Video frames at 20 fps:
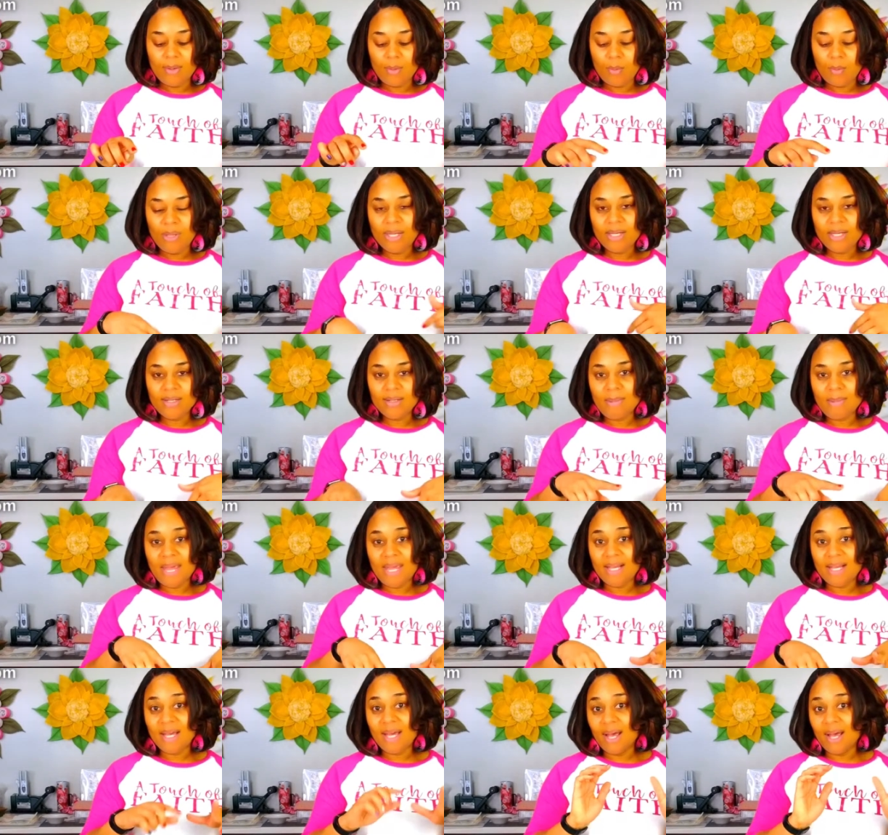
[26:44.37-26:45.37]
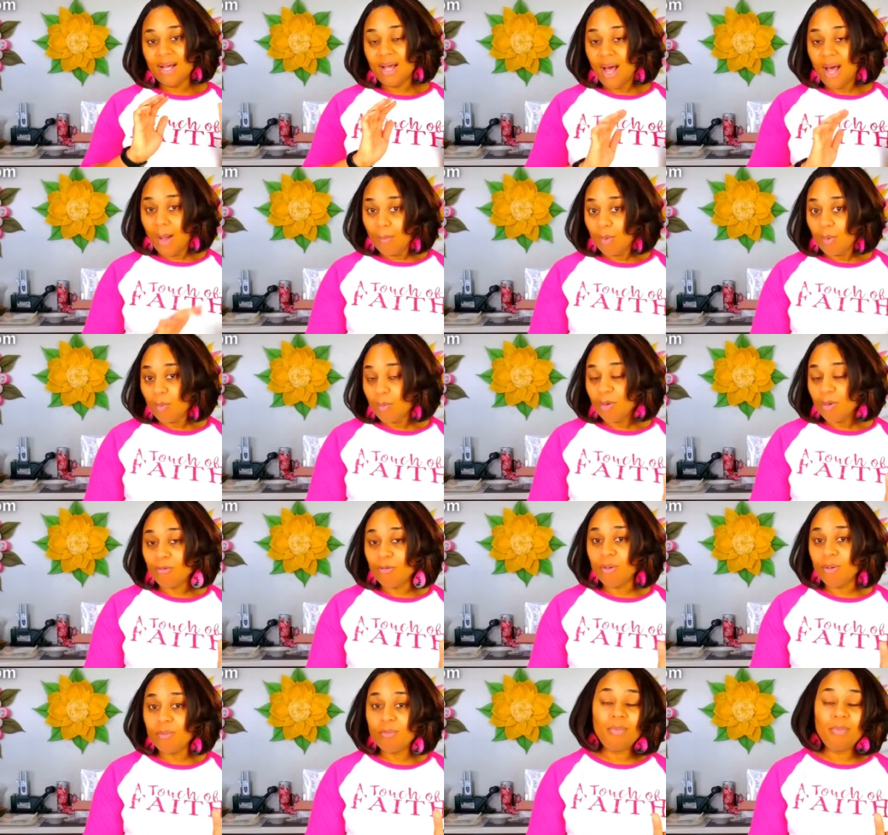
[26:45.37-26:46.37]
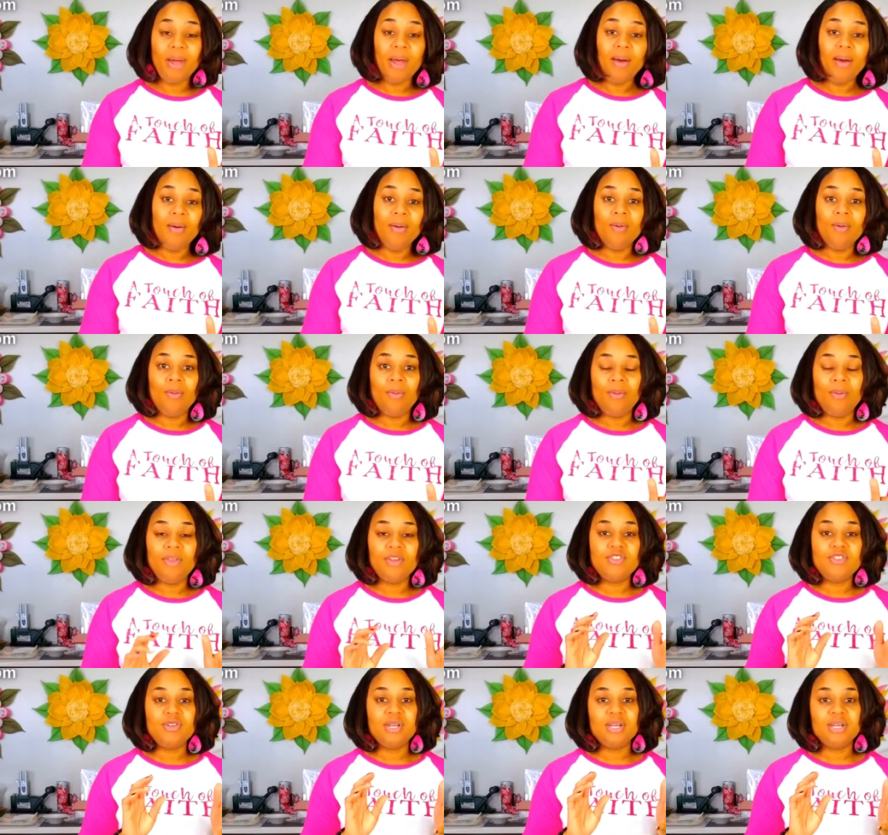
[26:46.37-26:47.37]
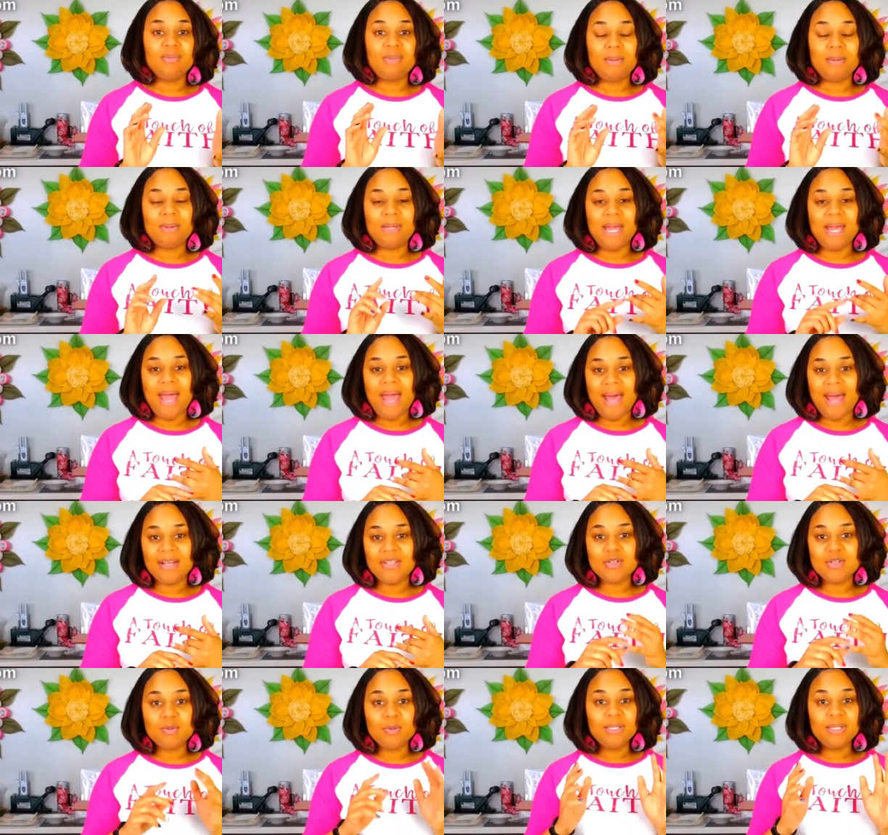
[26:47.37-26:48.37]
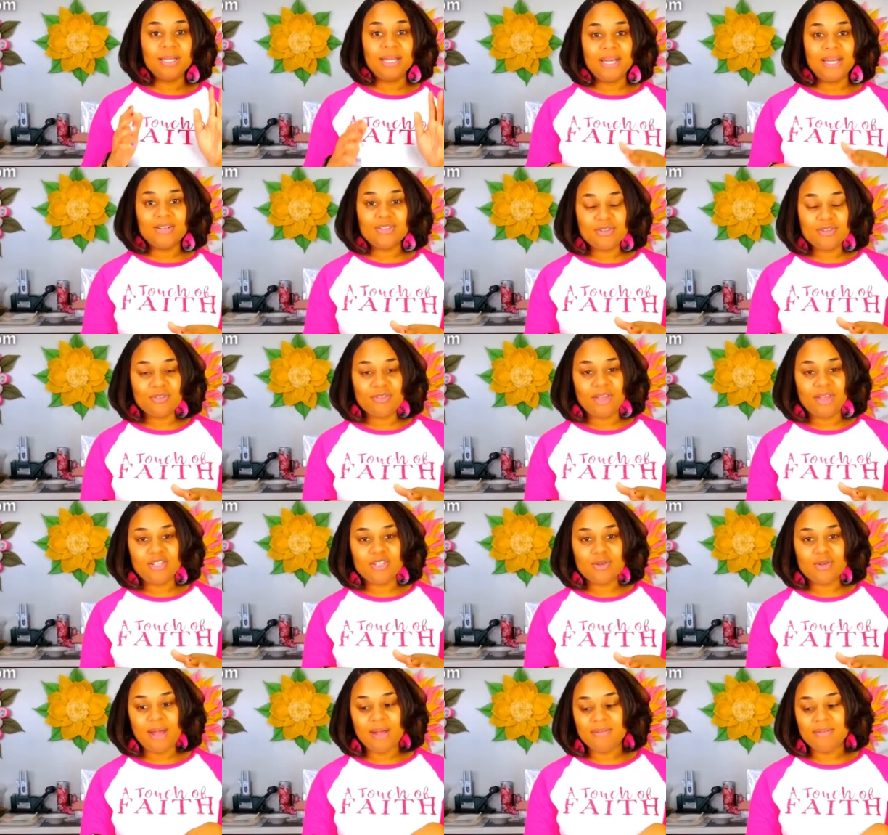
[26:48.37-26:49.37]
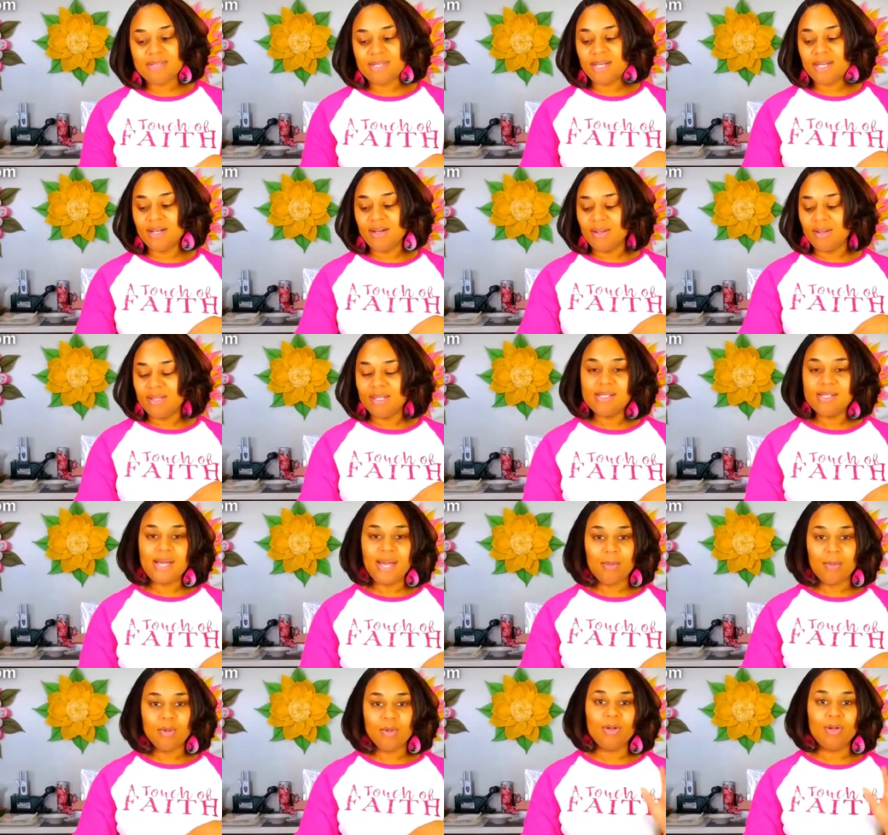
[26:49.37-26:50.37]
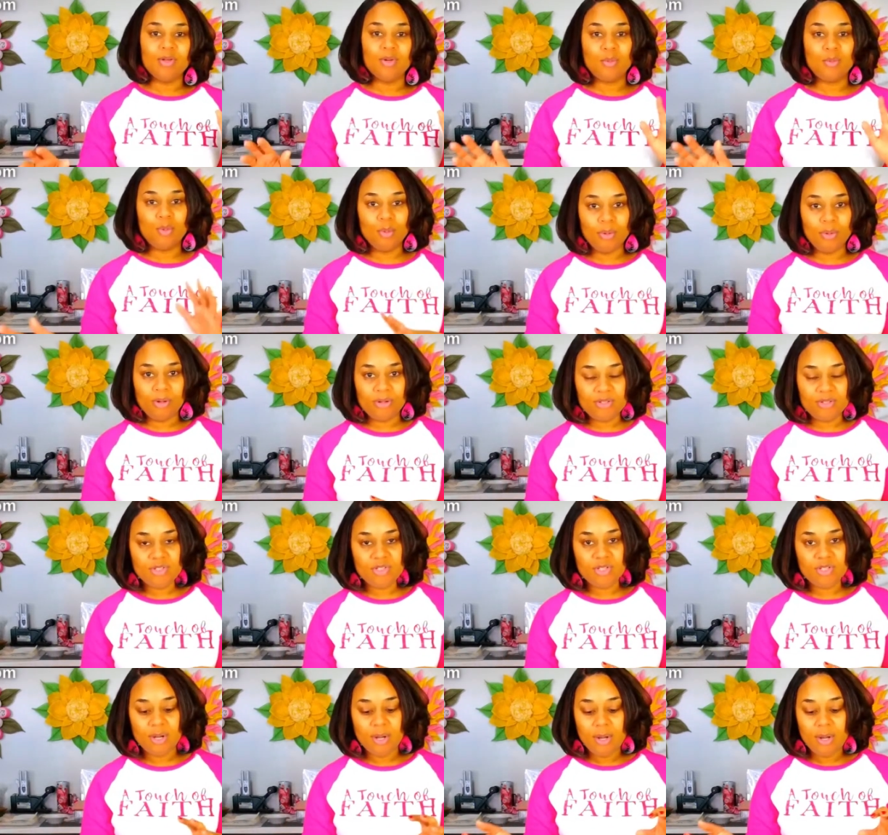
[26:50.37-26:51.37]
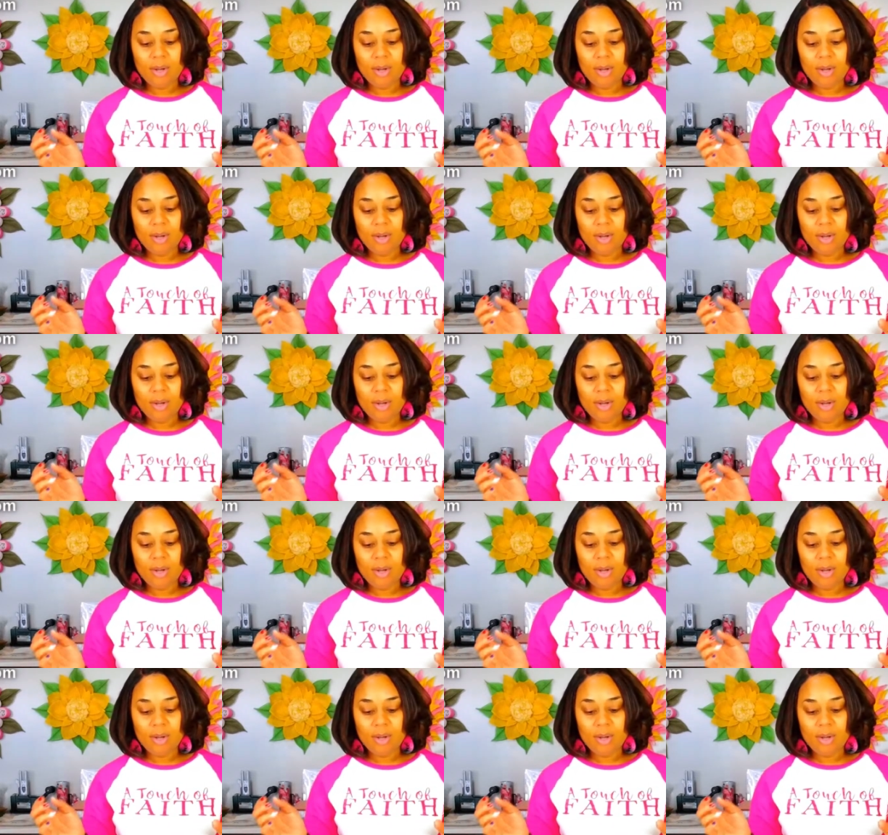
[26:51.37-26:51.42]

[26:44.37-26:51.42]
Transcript: we can make a complimentary bow that you can maybe add to a lantern that you have sitting on the table on your porch.